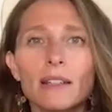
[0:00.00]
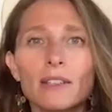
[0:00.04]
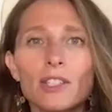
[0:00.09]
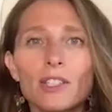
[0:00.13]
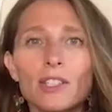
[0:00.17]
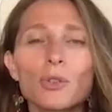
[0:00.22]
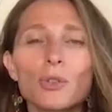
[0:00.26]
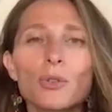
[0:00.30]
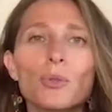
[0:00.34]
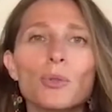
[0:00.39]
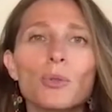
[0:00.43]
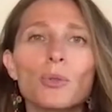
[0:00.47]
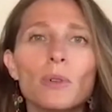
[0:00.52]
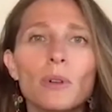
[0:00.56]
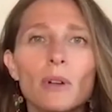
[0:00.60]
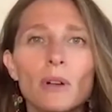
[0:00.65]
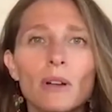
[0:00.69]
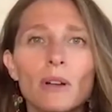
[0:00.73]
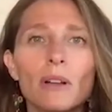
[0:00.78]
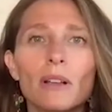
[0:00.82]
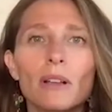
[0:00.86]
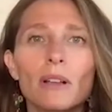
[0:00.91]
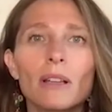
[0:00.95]
to
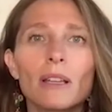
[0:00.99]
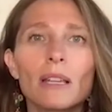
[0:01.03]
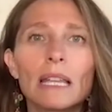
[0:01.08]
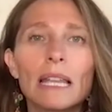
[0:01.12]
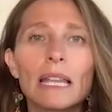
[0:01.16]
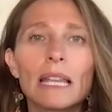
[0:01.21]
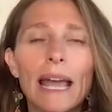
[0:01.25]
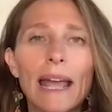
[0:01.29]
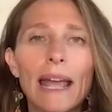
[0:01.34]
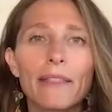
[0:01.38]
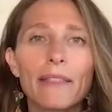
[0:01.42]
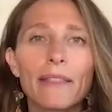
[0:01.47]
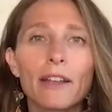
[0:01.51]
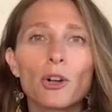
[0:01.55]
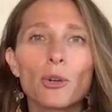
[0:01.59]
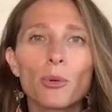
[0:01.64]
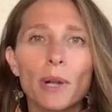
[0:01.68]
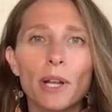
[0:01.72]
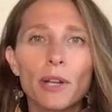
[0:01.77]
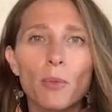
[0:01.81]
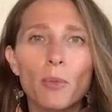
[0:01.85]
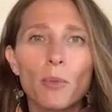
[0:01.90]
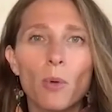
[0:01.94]
lay the
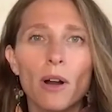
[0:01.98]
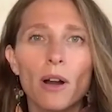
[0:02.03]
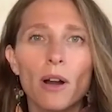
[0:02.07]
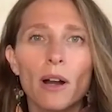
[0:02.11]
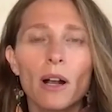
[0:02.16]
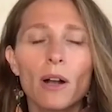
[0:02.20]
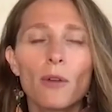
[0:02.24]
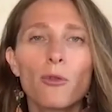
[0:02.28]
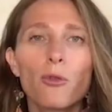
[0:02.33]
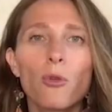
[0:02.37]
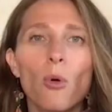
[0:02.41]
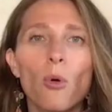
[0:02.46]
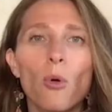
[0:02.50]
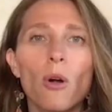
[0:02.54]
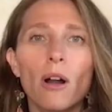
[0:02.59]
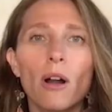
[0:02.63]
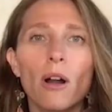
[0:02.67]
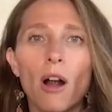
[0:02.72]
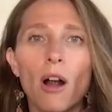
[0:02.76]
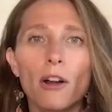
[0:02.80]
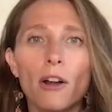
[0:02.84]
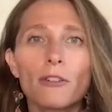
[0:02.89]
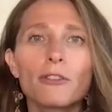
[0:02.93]
grid work
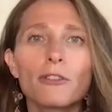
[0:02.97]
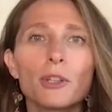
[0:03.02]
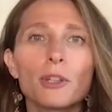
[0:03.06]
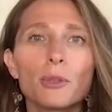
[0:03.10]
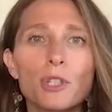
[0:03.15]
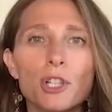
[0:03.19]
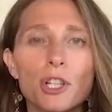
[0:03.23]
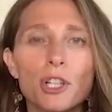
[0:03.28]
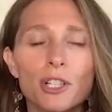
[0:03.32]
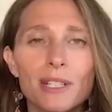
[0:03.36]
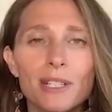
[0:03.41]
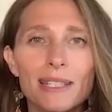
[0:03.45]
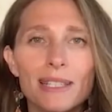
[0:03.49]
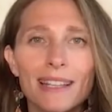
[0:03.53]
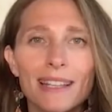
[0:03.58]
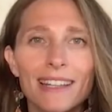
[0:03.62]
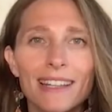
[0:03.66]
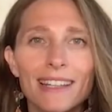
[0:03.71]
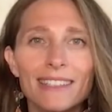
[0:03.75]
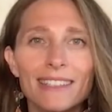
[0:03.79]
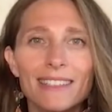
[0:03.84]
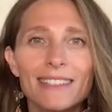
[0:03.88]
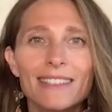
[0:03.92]
for our future
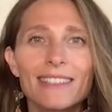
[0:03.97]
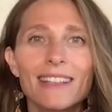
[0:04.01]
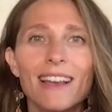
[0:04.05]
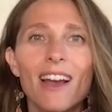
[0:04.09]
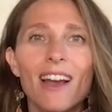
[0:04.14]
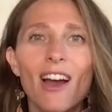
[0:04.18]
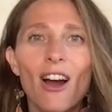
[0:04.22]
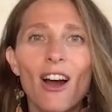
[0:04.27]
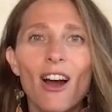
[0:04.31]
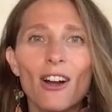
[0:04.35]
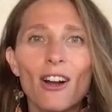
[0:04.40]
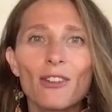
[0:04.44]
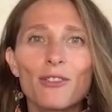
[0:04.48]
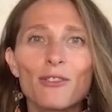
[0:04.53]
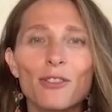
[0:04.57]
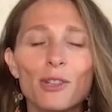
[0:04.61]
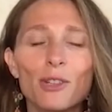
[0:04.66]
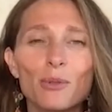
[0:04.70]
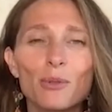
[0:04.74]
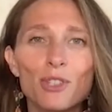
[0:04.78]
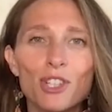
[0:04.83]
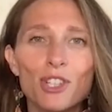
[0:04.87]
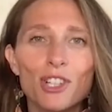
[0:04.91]
cities, our
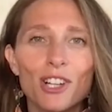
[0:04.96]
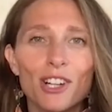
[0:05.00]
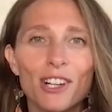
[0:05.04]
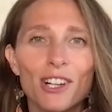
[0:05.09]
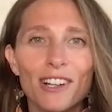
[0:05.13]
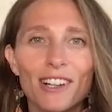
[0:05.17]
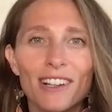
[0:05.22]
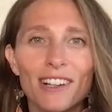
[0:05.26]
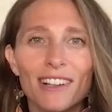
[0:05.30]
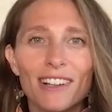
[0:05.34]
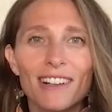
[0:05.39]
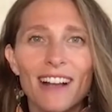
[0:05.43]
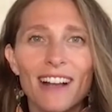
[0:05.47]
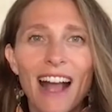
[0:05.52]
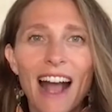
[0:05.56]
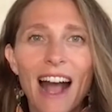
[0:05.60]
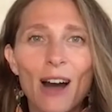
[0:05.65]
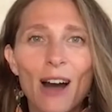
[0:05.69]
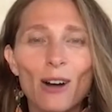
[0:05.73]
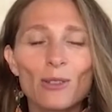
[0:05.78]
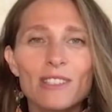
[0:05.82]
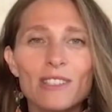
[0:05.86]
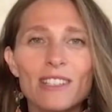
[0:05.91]
future
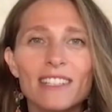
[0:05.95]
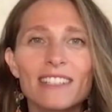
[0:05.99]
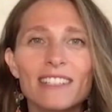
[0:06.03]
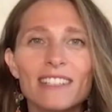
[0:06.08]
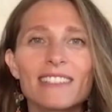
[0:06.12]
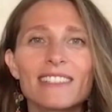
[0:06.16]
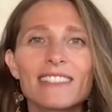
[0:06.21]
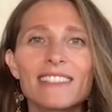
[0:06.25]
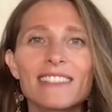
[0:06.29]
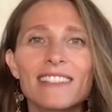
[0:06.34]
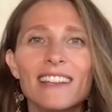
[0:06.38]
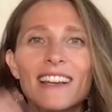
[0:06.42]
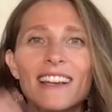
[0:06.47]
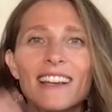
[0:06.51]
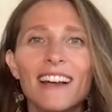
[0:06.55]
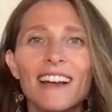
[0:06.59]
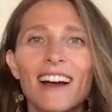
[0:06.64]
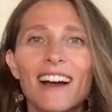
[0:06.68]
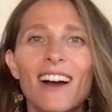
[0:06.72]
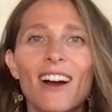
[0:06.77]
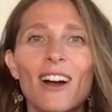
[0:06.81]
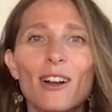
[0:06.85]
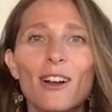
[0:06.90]
houses,
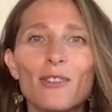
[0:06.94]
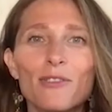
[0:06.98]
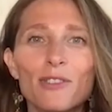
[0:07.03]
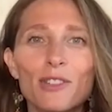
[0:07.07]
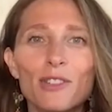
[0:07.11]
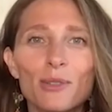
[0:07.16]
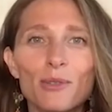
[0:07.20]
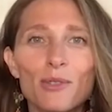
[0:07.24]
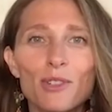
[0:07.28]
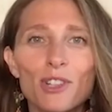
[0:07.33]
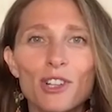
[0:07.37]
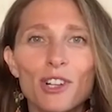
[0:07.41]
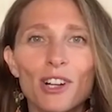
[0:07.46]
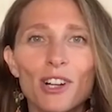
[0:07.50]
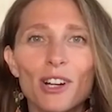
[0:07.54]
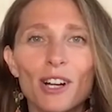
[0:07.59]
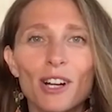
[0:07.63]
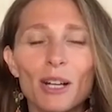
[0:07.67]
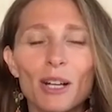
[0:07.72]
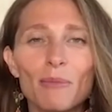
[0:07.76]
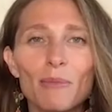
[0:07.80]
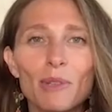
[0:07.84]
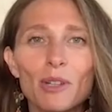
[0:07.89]
our future
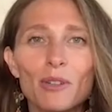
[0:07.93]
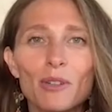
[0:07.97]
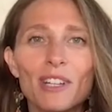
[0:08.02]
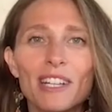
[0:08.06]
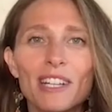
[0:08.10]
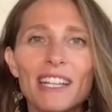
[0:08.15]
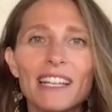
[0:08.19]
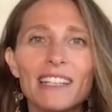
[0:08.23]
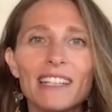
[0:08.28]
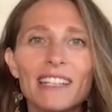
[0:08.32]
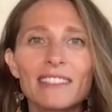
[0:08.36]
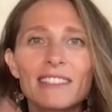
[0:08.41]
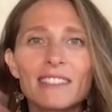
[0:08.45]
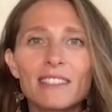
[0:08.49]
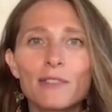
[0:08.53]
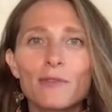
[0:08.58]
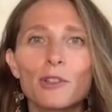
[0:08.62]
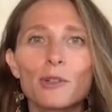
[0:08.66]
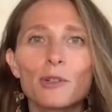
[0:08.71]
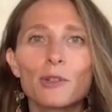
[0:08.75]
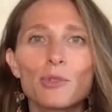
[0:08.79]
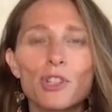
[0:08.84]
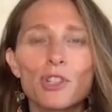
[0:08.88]
communities,
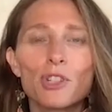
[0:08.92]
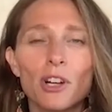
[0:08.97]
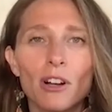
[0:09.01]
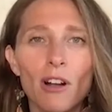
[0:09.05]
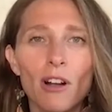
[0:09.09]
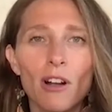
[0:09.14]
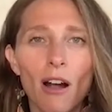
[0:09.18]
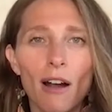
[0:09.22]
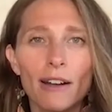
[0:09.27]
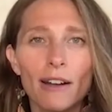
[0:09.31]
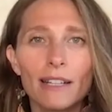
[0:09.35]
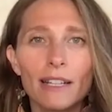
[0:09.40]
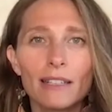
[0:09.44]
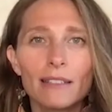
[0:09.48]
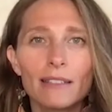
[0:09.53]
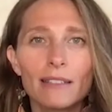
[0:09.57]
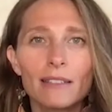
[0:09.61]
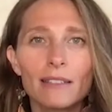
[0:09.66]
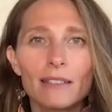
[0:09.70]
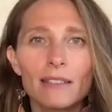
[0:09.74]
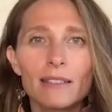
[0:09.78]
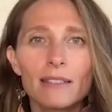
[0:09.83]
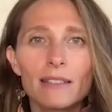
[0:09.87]
future
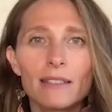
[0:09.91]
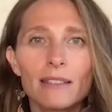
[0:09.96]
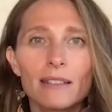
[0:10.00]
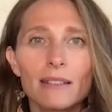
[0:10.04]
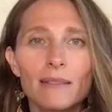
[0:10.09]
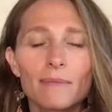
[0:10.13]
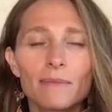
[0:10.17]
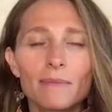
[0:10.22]
gardens?